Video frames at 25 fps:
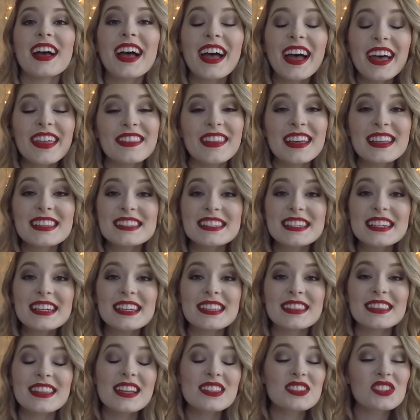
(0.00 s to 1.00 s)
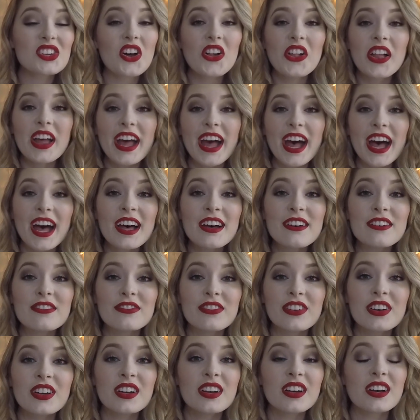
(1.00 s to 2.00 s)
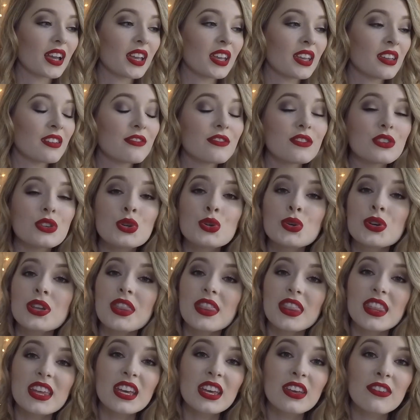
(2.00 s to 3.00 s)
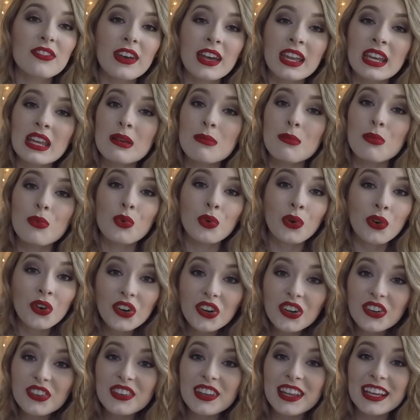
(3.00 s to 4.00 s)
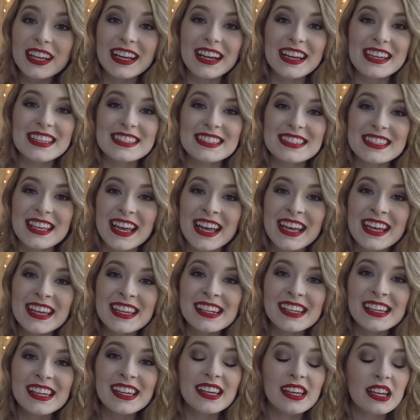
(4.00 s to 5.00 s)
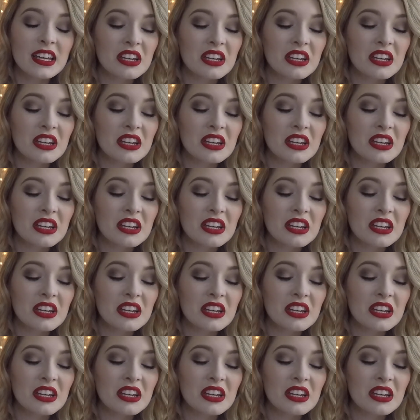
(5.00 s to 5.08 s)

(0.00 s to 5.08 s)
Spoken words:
And that's it. That's all I have. If you can think of any more, like I said,